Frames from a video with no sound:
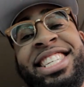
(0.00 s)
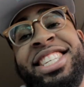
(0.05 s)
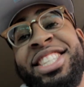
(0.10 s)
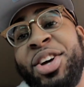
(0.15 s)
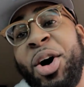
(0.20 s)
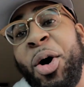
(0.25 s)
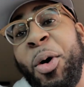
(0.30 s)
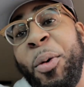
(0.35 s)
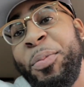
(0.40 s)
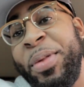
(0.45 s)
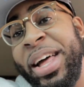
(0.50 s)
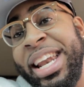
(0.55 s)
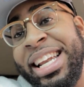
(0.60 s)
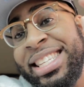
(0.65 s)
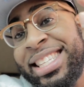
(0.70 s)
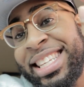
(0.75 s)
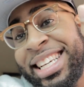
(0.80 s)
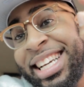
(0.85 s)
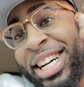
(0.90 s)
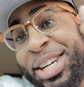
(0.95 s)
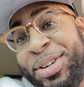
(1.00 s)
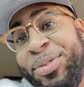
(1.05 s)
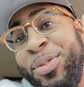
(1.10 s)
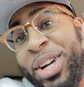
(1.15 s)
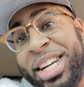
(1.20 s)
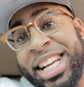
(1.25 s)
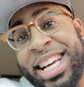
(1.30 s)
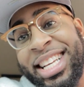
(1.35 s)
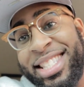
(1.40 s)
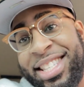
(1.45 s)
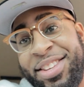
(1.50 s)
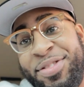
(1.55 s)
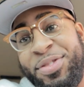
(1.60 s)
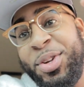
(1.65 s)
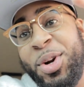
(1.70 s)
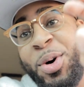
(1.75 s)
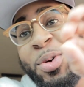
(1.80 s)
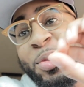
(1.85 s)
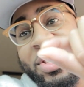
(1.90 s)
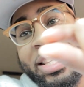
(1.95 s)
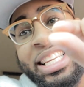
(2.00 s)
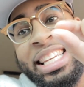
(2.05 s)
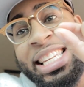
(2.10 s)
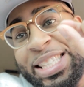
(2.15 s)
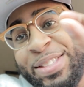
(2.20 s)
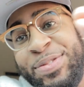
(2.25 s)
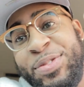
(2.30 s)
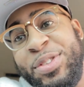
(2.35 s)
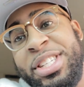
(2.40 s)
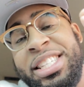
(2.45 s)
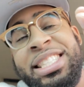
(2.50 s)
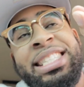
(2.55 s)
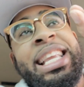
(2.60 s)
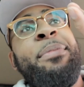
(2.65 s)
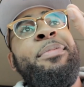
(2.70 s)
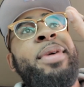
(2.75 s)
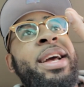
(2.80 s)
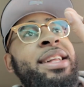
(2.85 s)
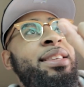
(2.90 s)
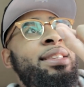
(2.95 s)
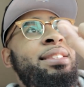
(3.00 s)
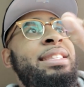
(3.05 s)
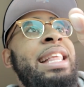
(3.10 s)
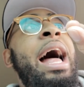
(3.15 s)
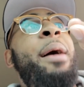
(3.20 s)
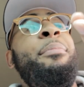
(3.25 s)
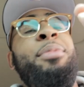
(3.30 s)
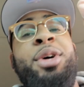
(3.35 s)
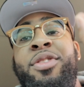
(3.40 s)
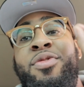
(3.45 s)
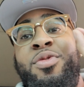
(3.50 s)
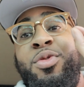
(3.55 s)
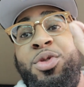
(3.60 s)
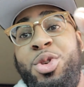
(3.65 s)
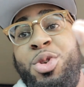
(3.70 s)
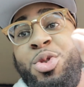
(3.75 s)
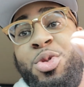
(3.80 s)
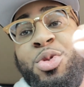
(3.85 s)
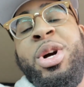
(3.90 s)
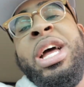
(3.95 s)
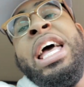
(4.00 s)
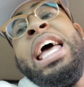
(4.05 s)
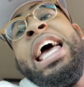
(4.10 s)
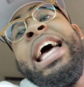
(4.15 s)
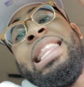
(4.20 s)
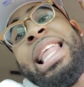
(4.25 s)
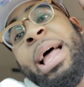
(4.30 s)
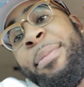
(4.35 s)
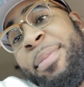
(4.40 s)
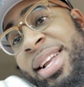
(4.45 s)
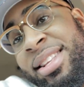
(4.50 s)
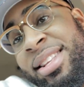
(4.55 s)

let's just hope that it's a good one because if you don't see this footage that means it's not but if you do that